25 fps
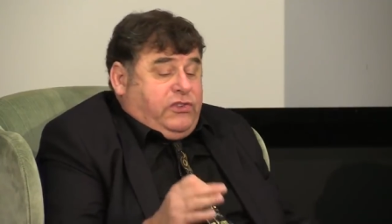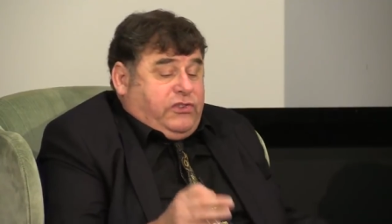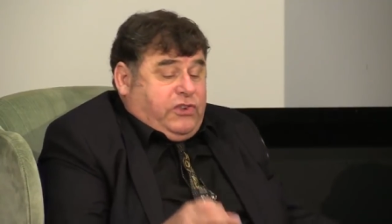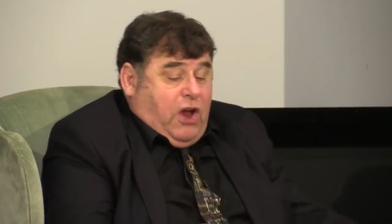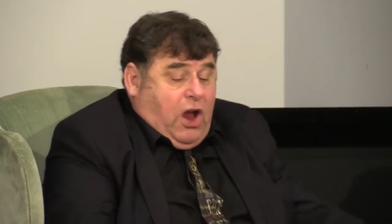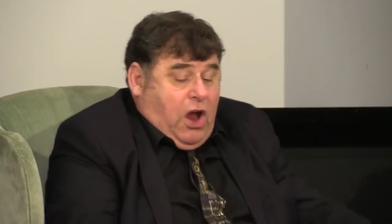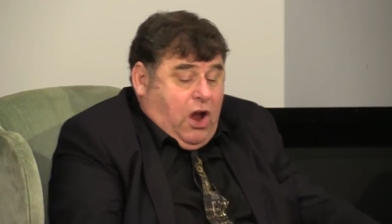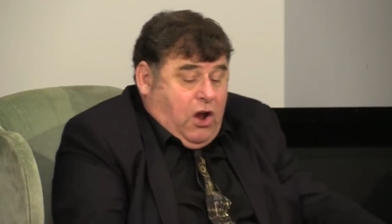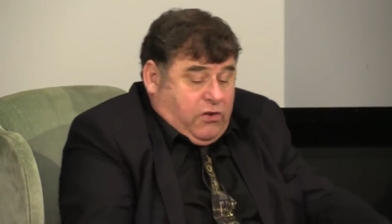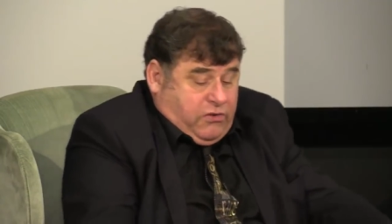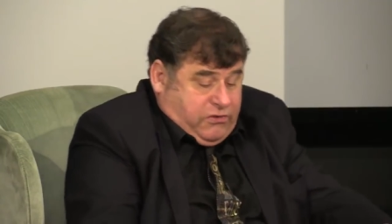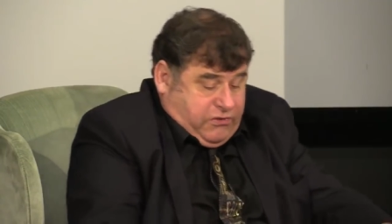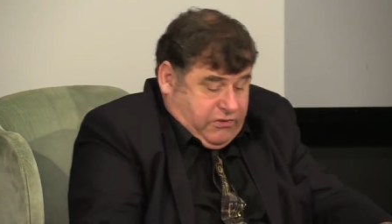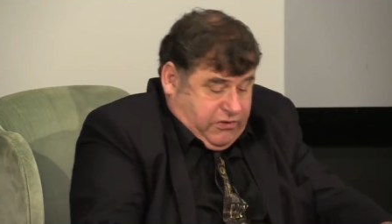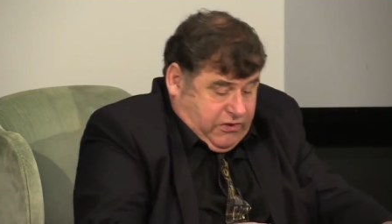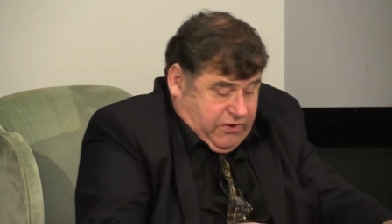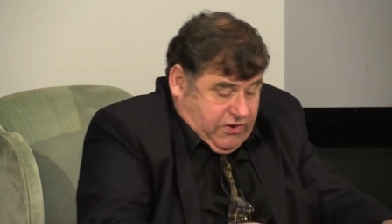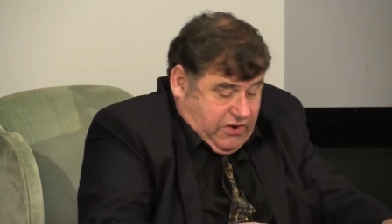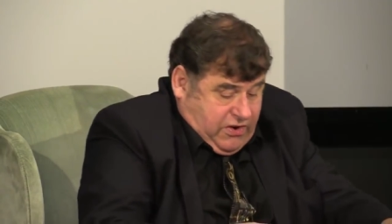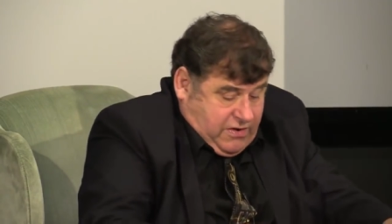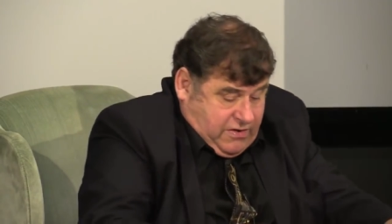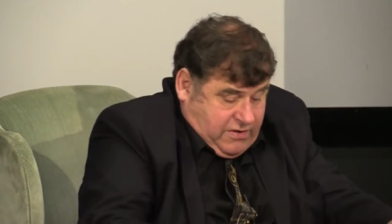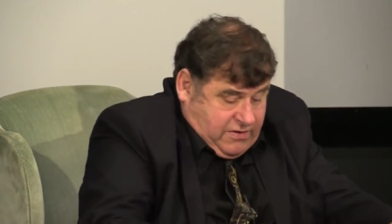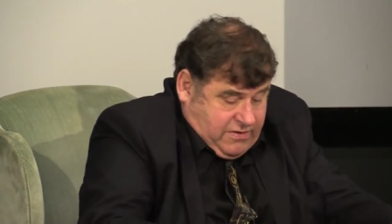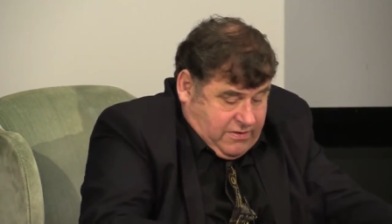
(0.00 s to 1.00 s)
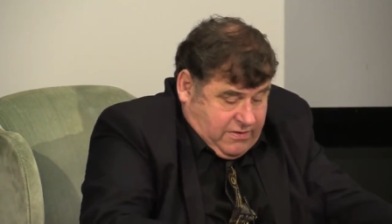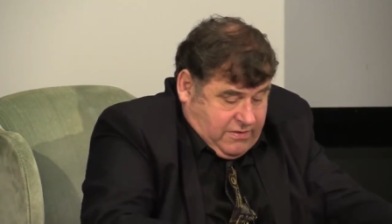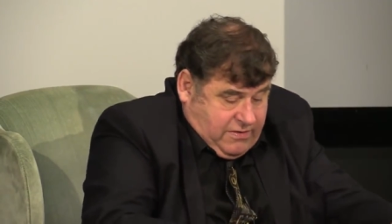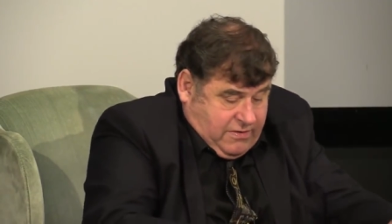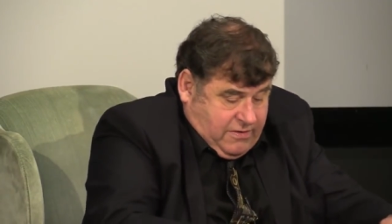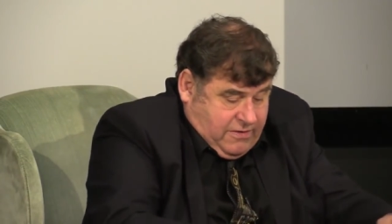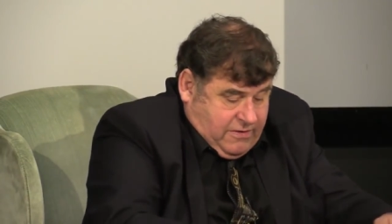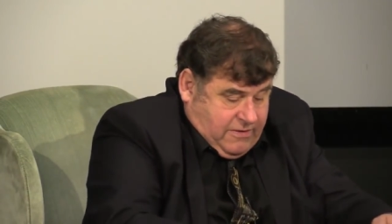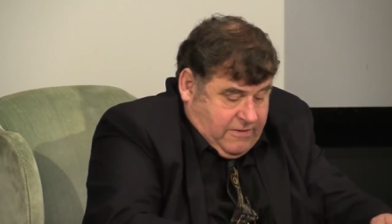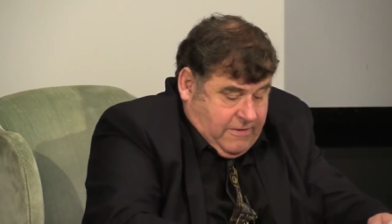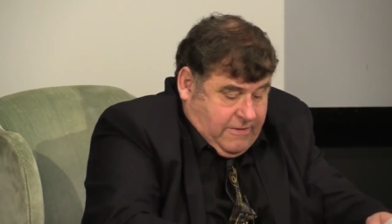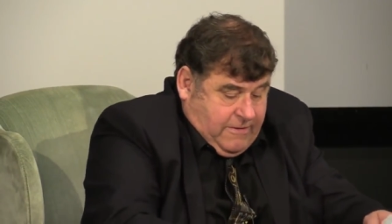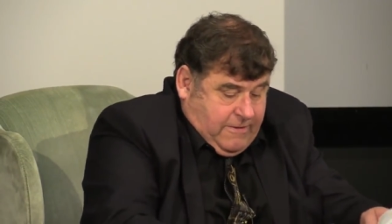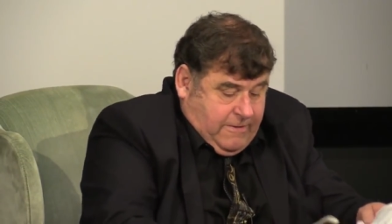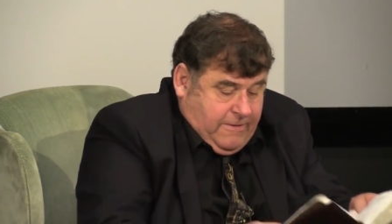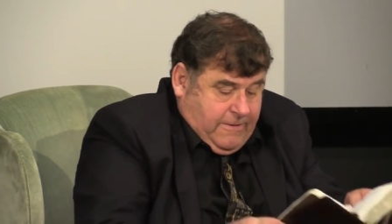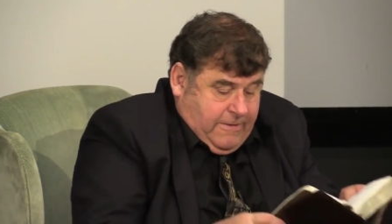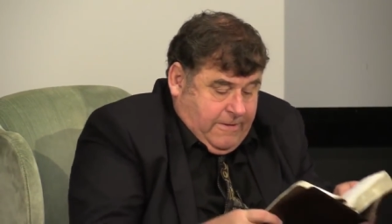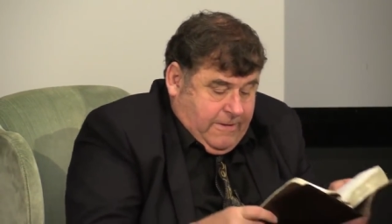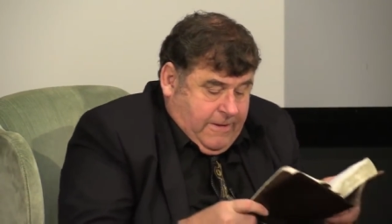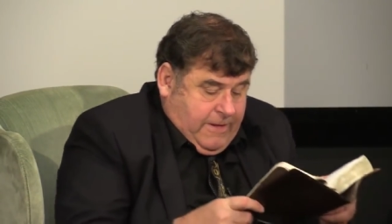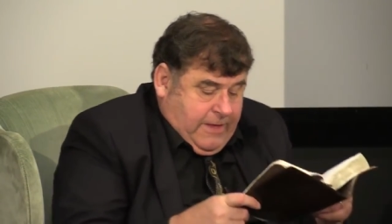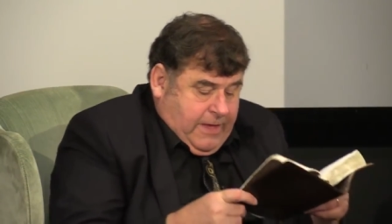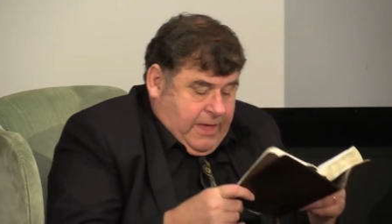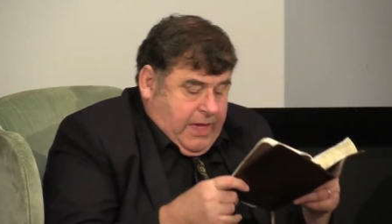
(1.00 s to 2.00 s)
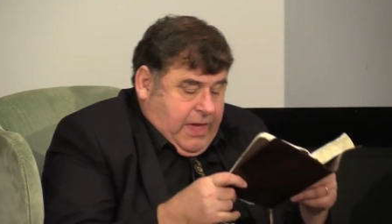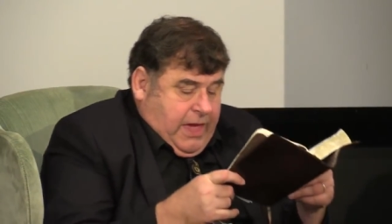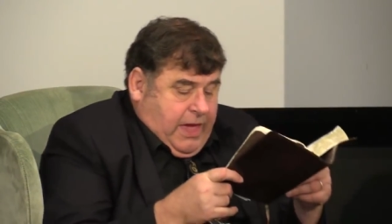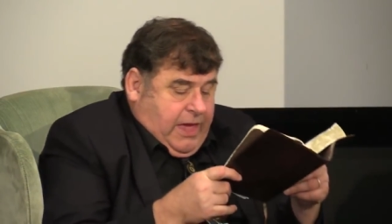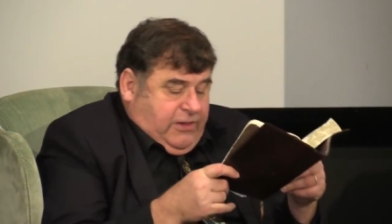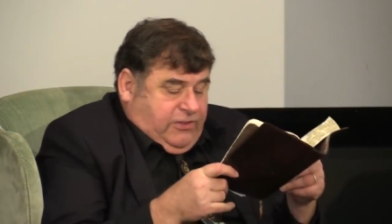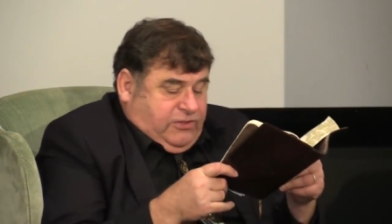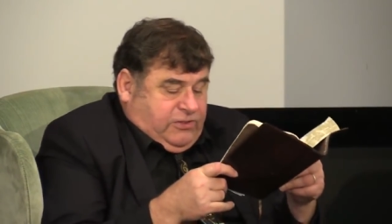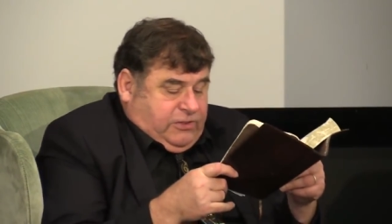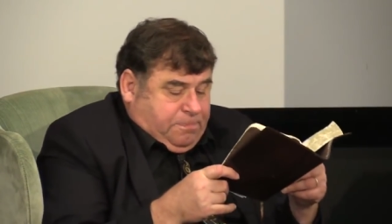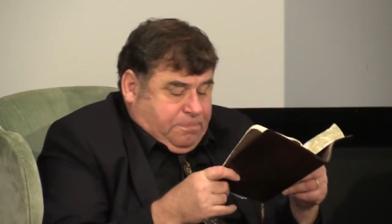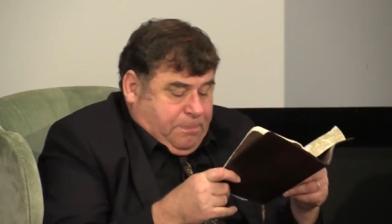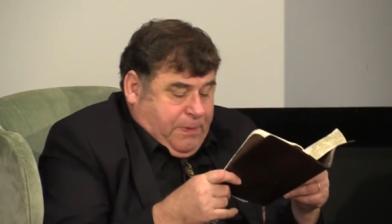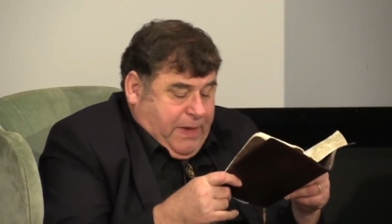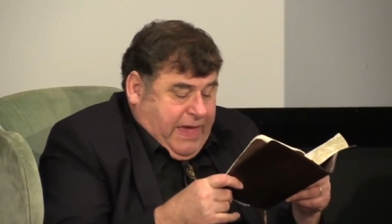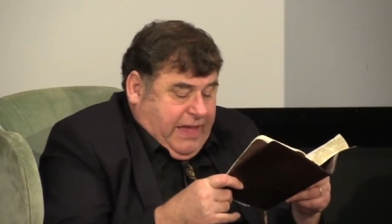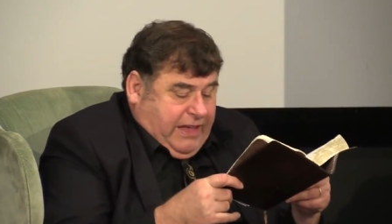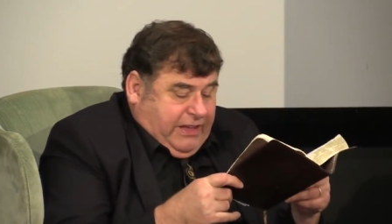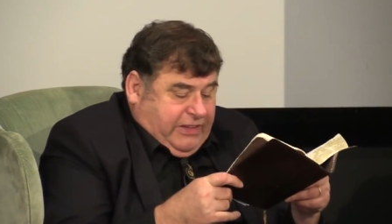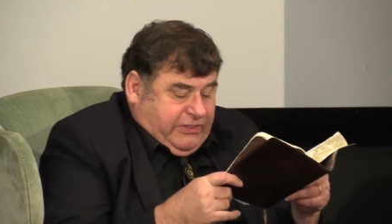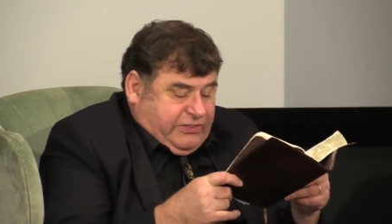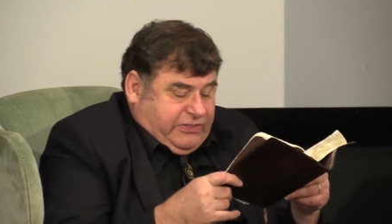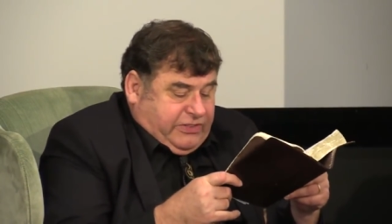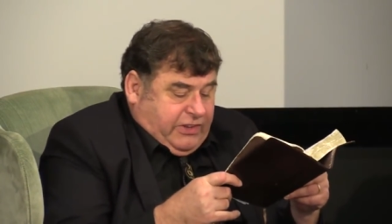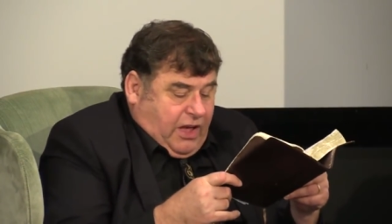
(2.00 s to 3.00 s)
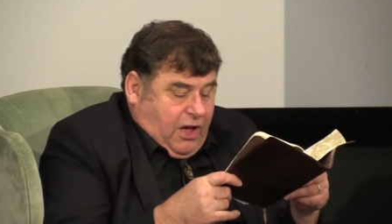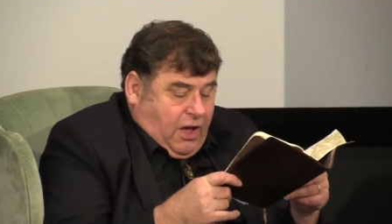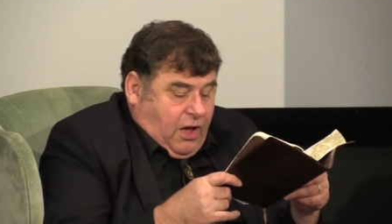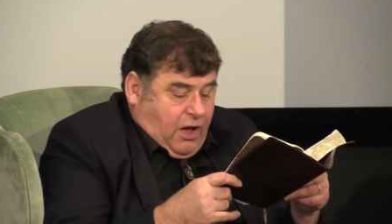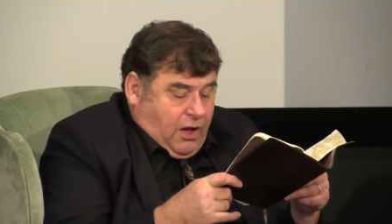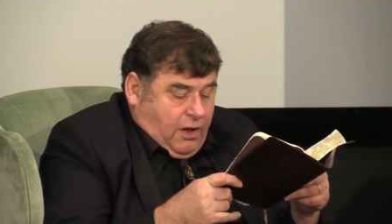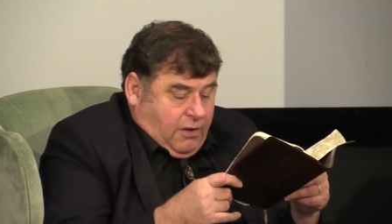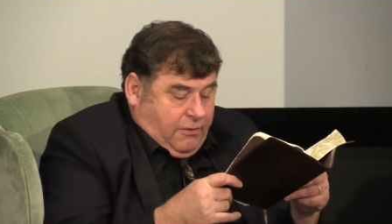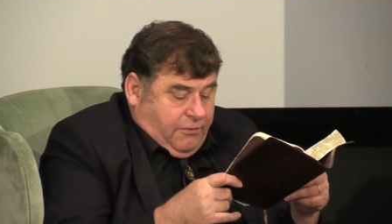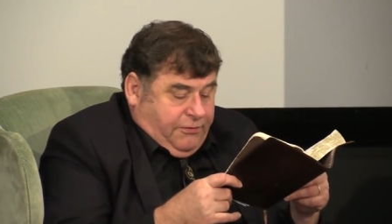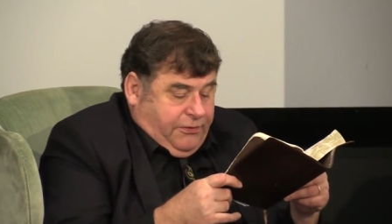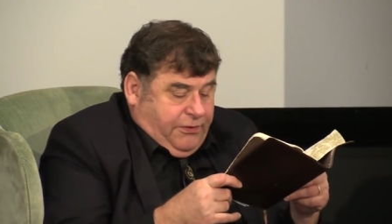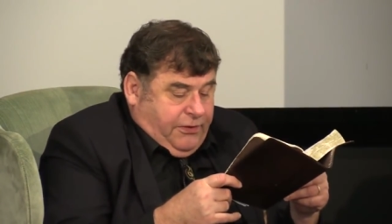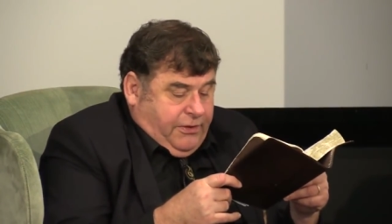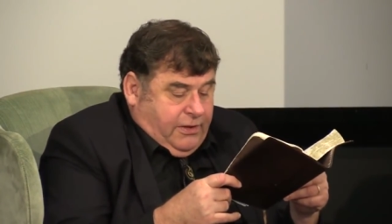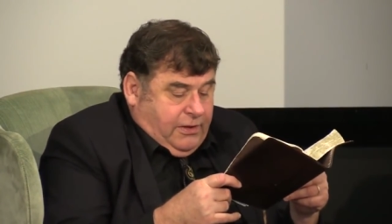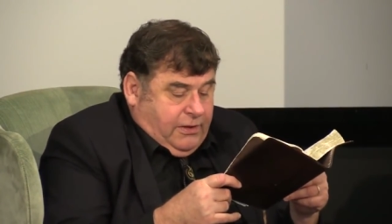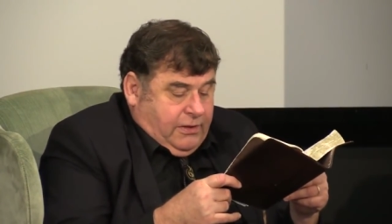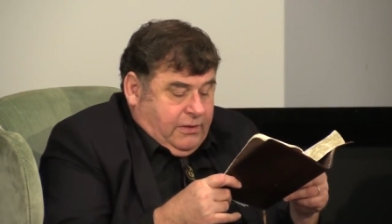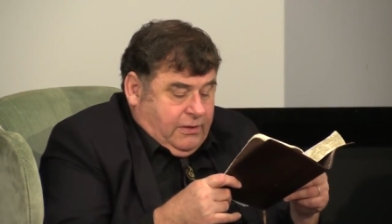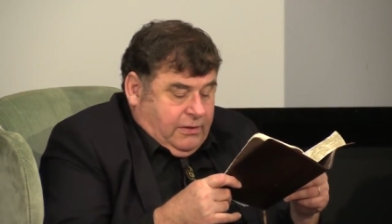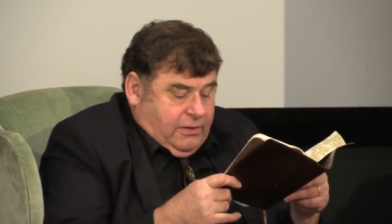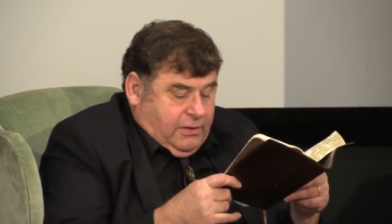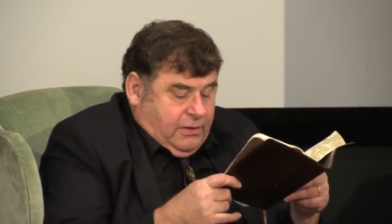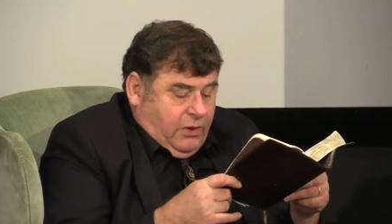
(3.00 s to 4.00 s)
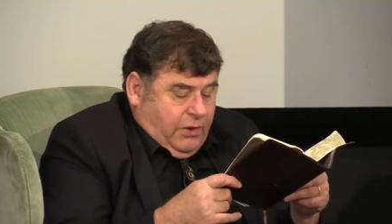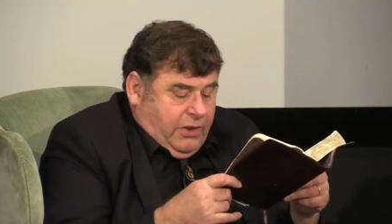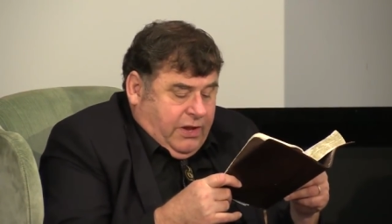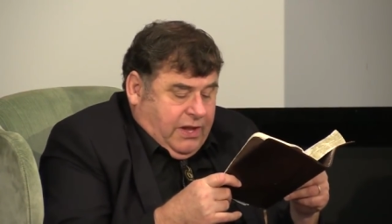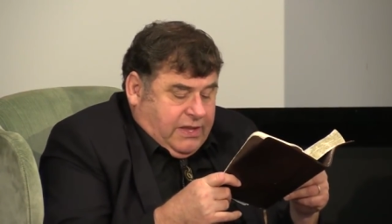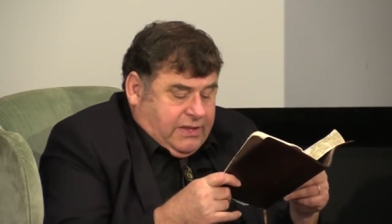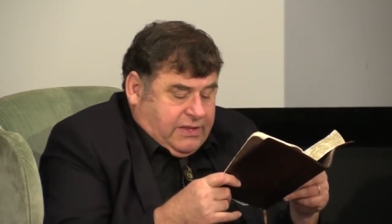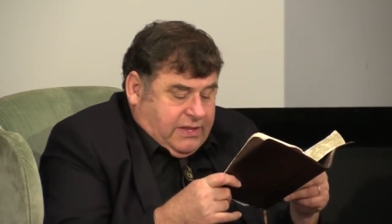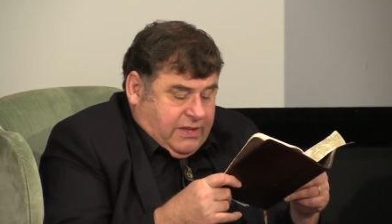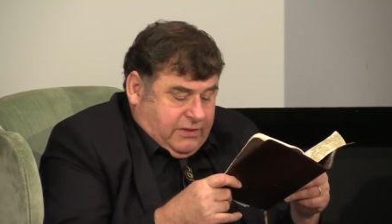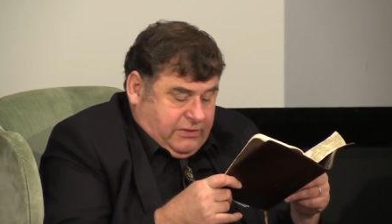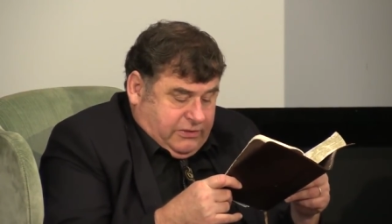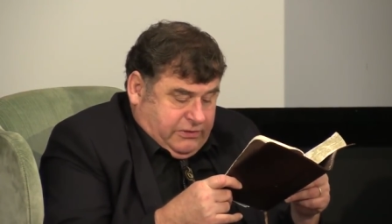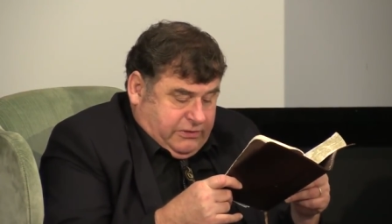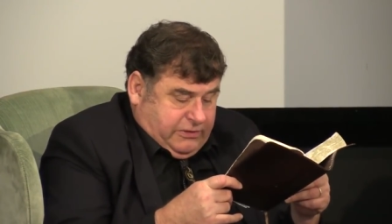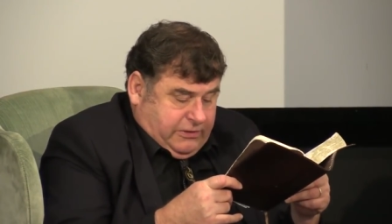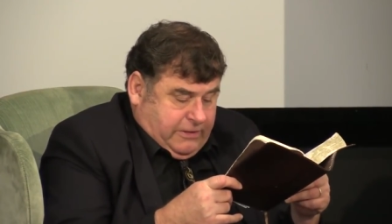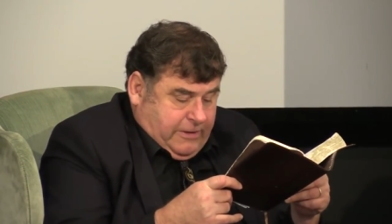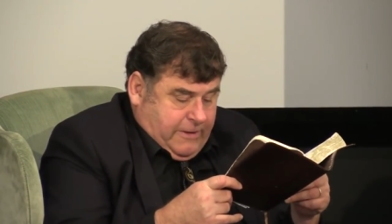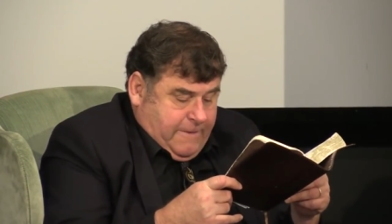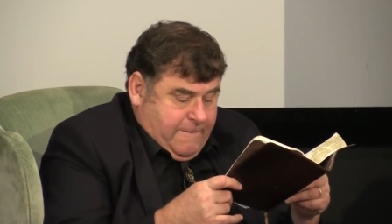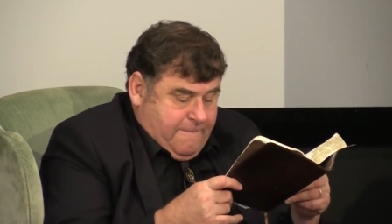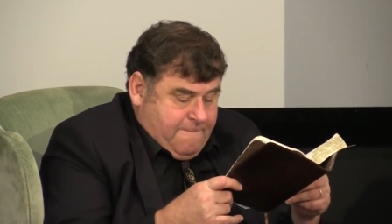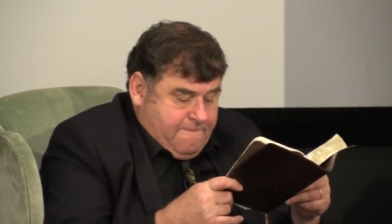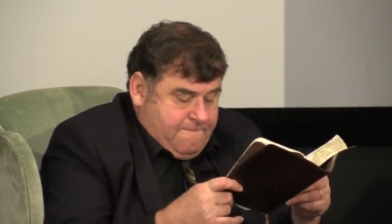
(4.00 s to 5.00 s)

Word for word: church. He speaks of, look at this,